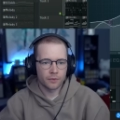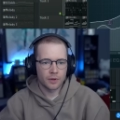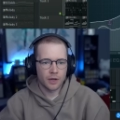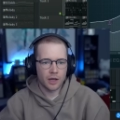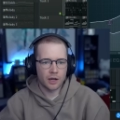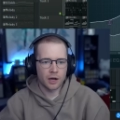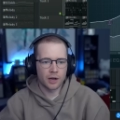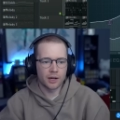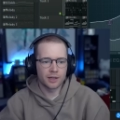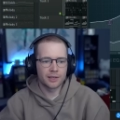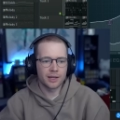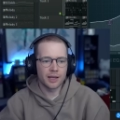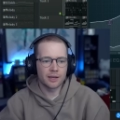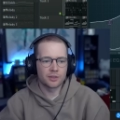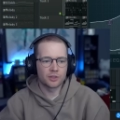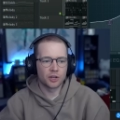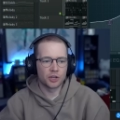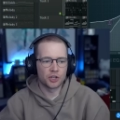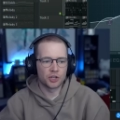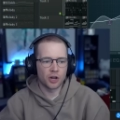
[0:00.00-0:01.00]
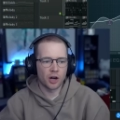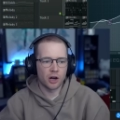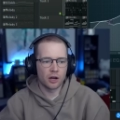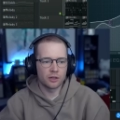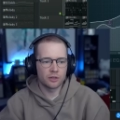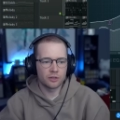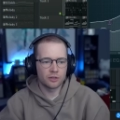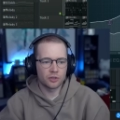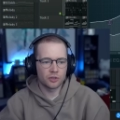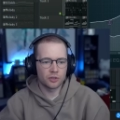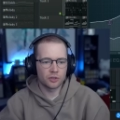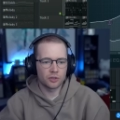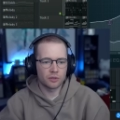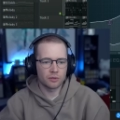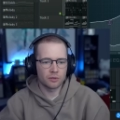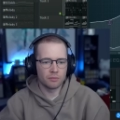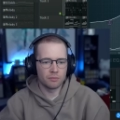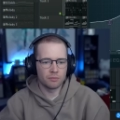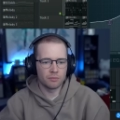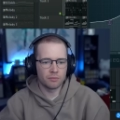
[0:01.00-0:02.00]
It kind of takes the dance
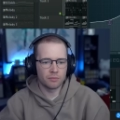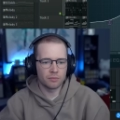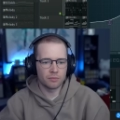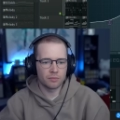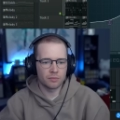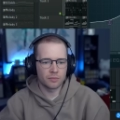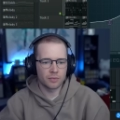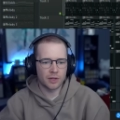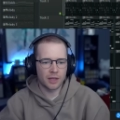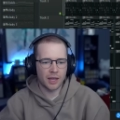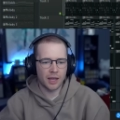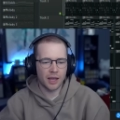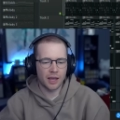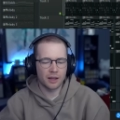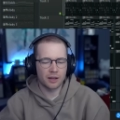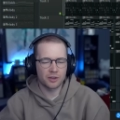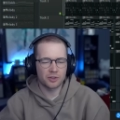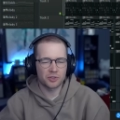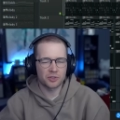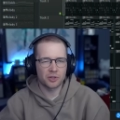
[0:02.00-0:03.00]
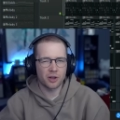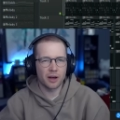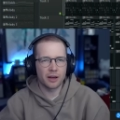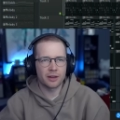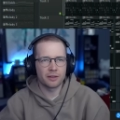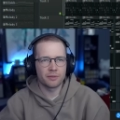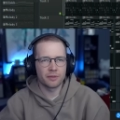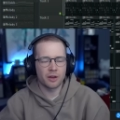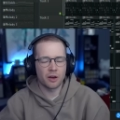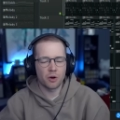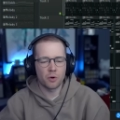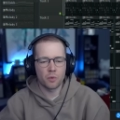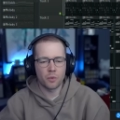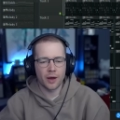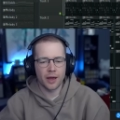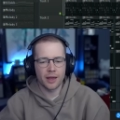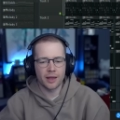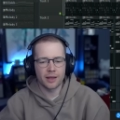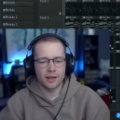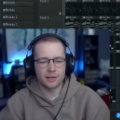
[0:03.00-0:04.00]
kick side of it
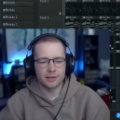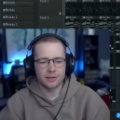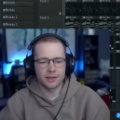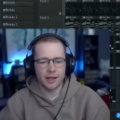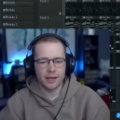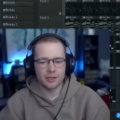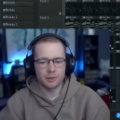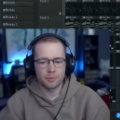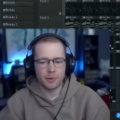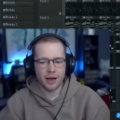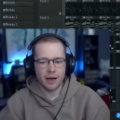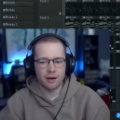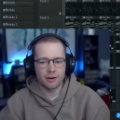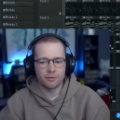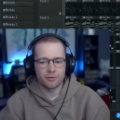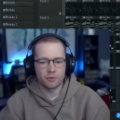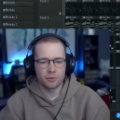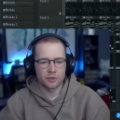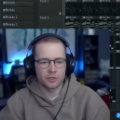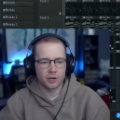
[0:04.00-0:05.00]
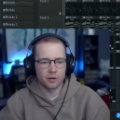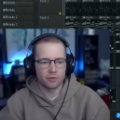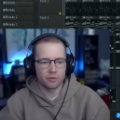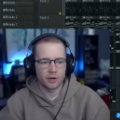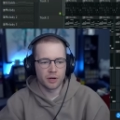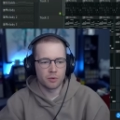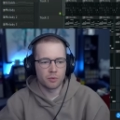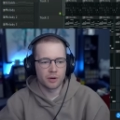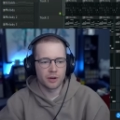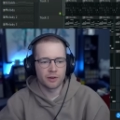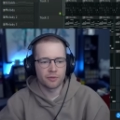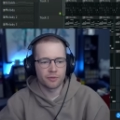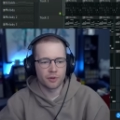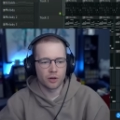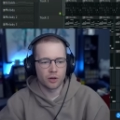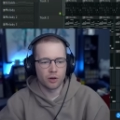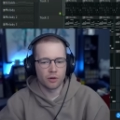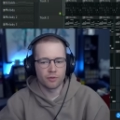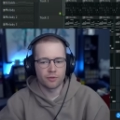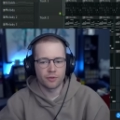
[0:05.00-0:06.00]
away. It's less powerful, which I really wanted for
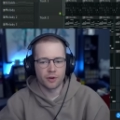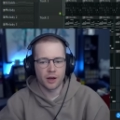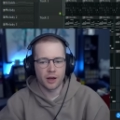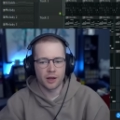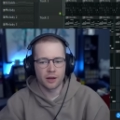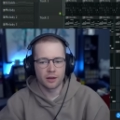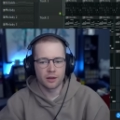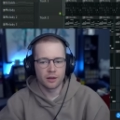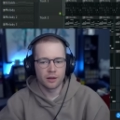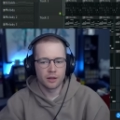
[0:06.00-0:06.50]
lo-fi.